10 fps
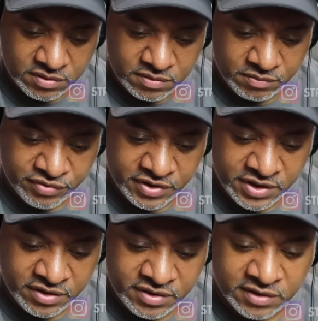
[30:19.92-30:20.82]

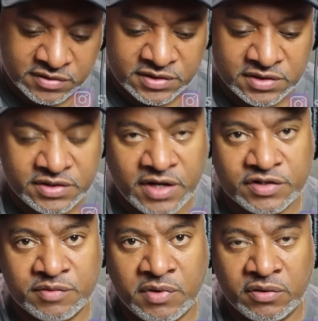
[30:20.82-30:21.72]
Bryannitta Nicholson's
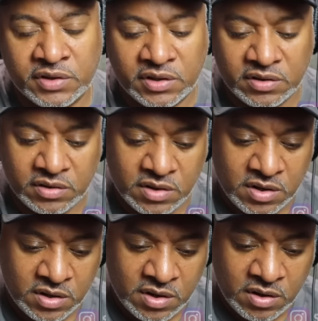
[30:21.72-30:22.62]
testimony,
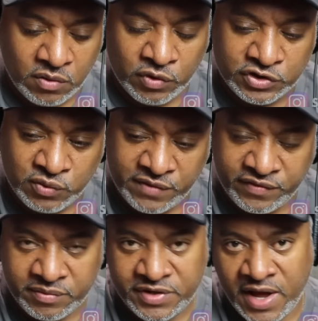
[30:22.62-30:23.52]
which went
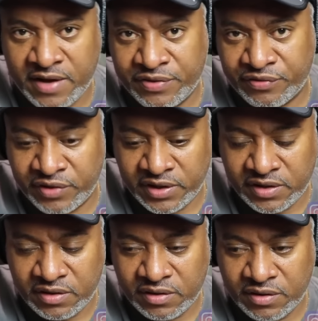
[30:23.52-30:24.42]
from day
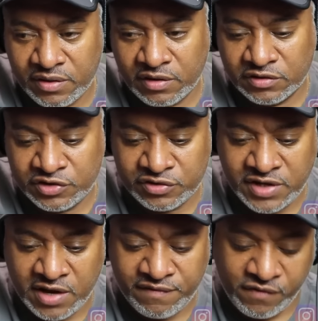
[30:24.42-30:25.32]
3 to
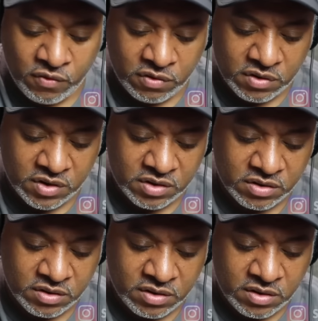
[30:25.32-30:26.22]
day 4.
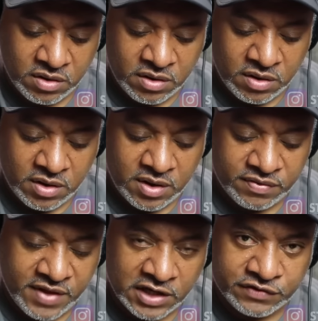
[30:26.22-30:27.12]

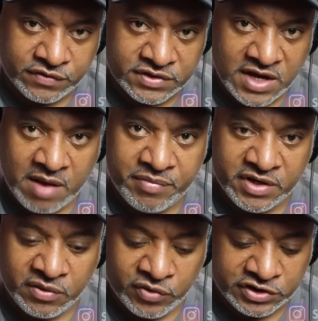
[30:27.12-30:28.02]
And thanks for tapping
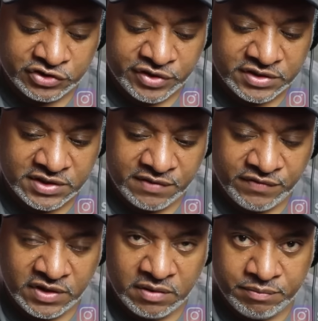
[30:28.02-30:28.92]
in with
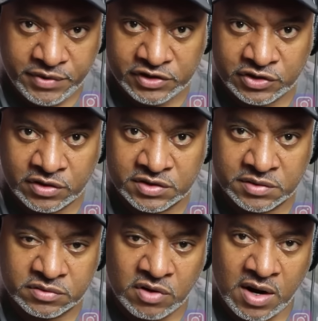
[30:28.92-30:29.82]
StreetTV. Be sure to
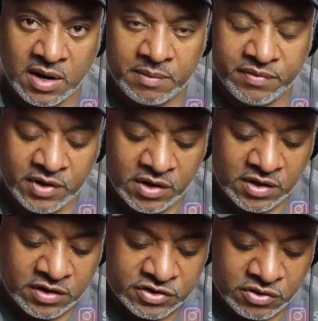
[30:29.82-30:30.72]
subscribe
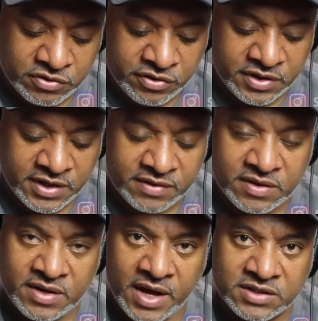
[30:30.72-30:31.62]
so you can get the
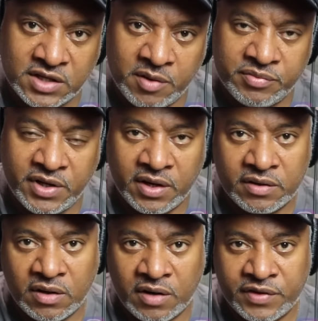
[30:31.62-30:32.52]
next
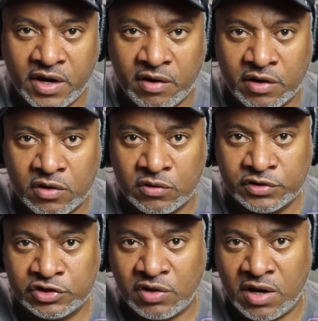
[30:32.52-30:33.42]
update on the Eric
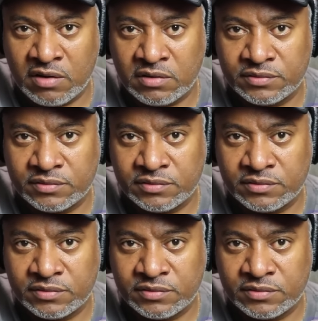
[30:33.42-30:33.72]
Holder trial.